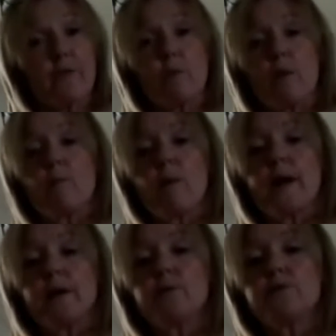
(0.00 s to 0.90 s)
one where
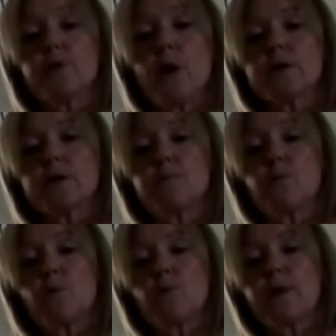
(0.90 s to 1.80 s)
you just
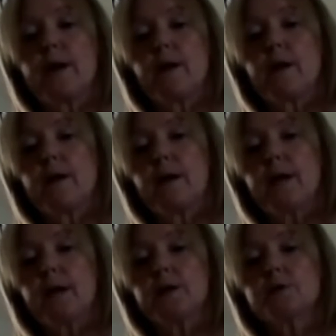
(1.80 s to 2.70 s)
pour it
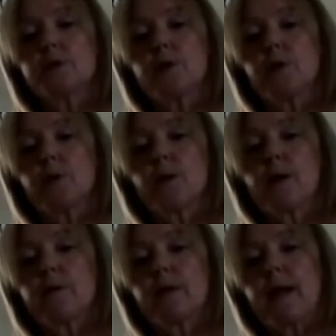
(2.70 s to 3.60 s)
into
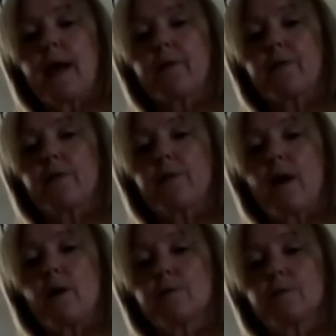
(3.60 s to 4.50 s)
the glass itself.